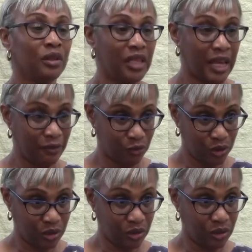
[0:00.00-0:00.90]
That
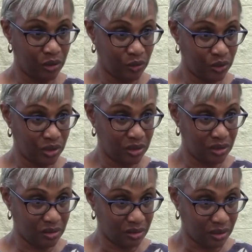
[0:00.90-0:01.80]
was the
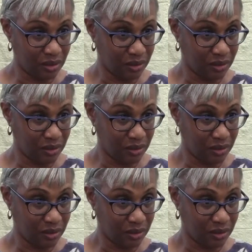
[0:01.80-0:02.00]
closest,